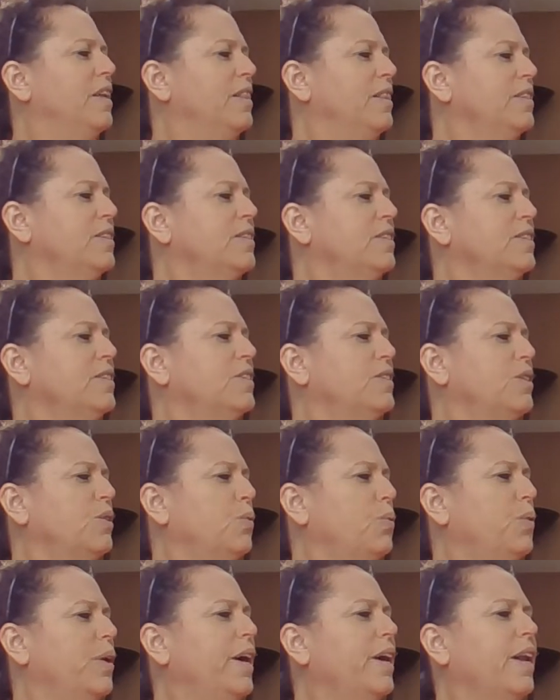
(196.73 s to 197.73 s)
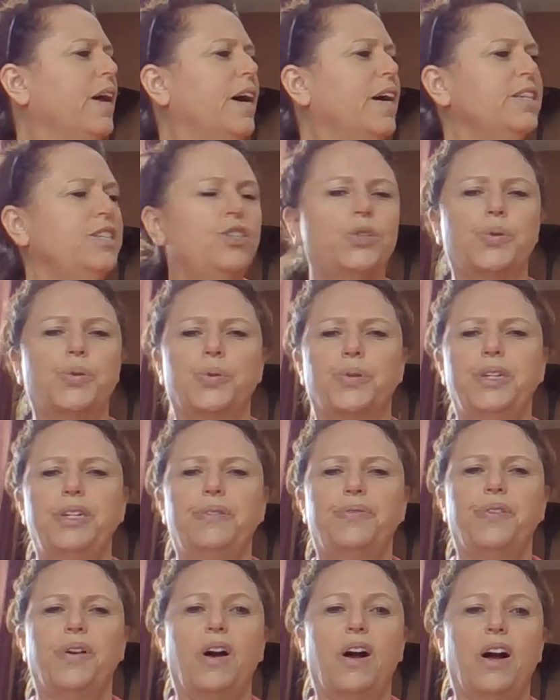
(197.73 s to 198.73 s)
This is the red-eyed
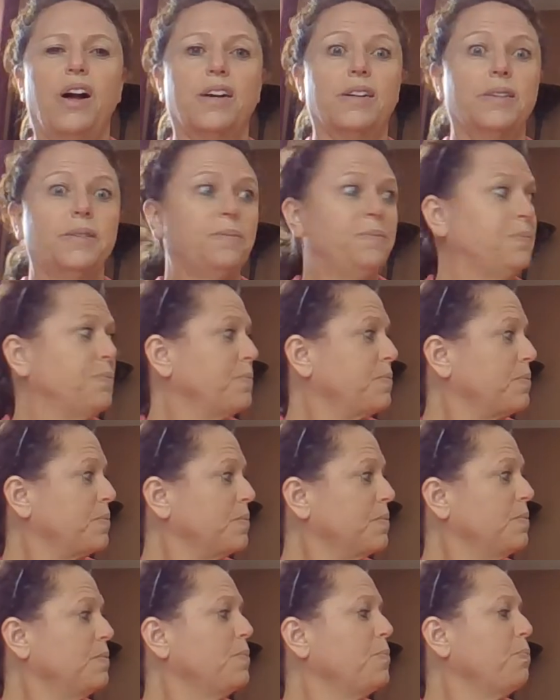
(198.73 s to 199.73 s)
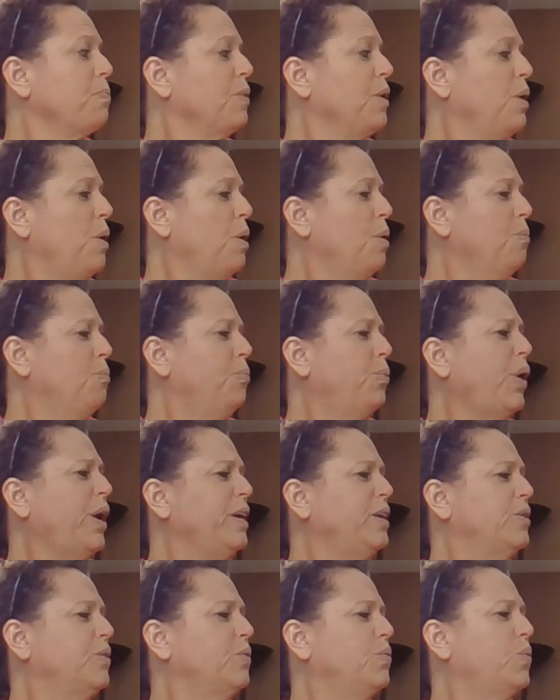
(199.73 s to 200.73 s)
tree frog.
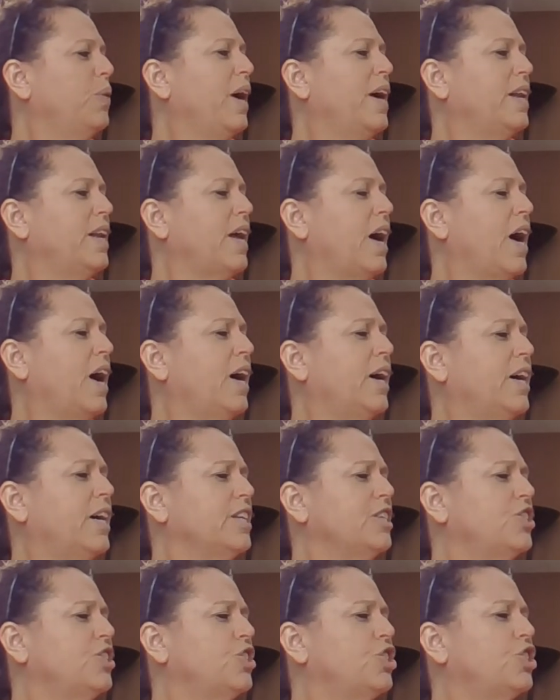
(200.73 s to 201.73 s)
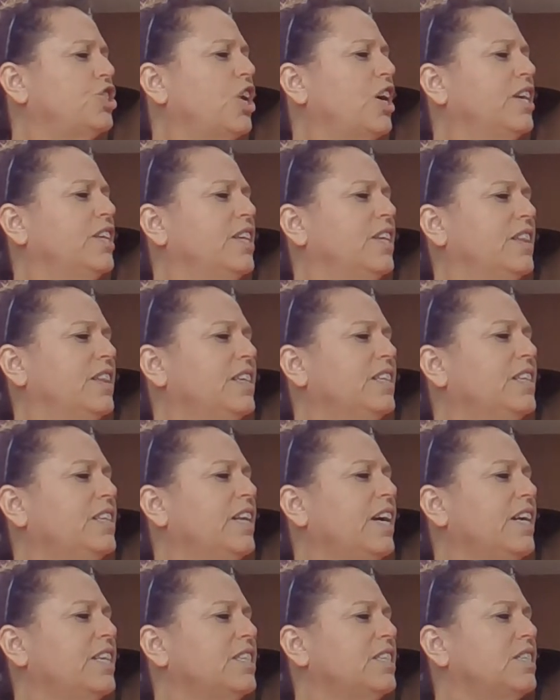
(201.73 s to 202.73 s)
Bright red eyes shine in the
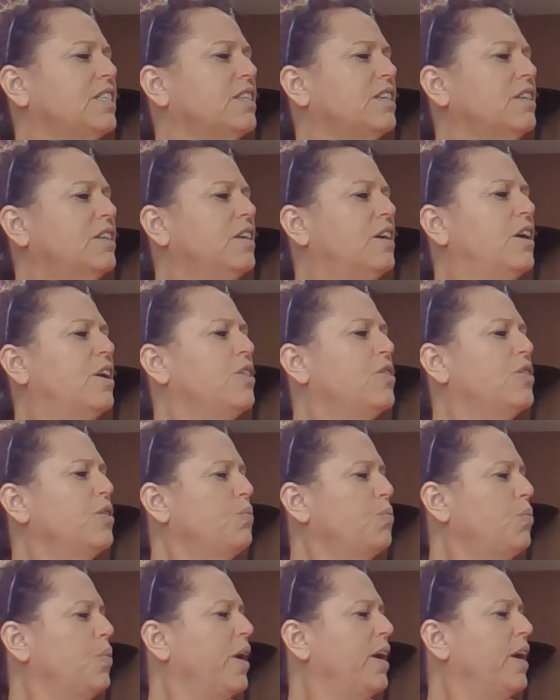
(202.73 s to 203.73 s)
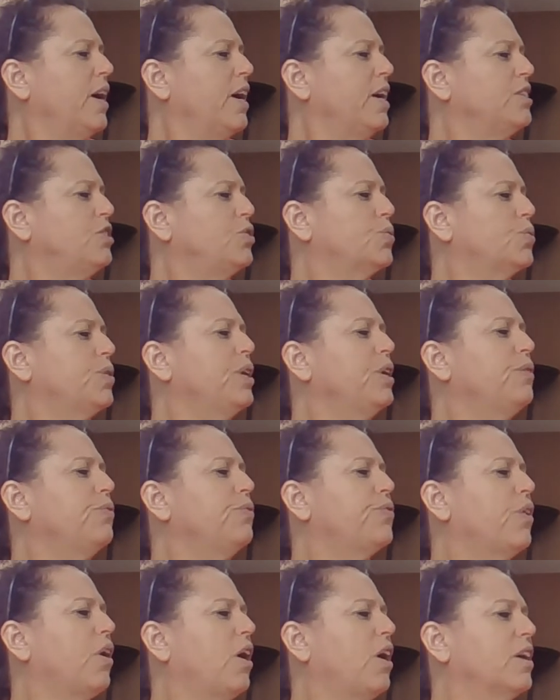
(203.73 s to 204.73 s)
night. The red-eyed tree
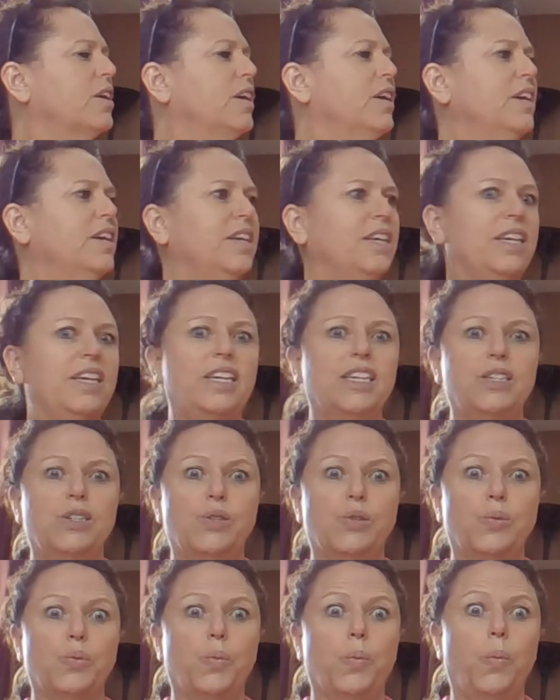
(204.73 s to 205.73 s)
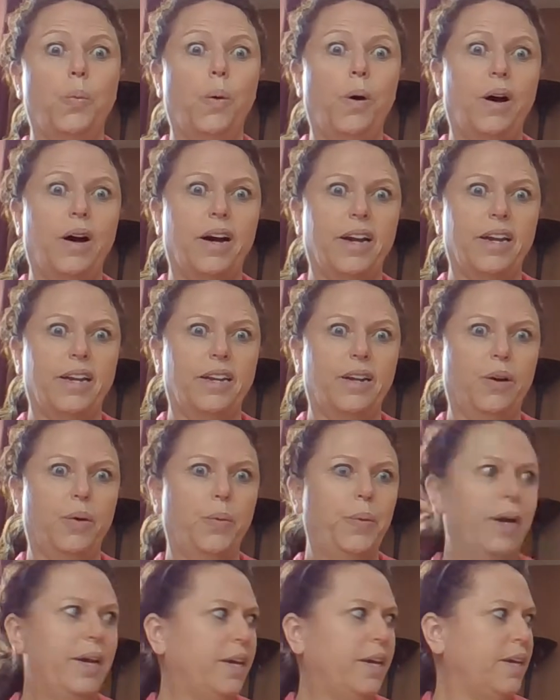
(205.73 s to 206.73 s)
frog is wide
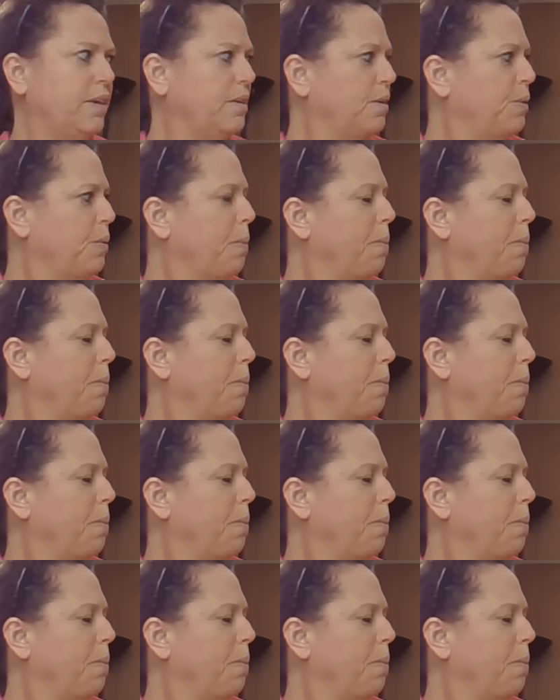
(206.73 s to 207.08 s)
awake.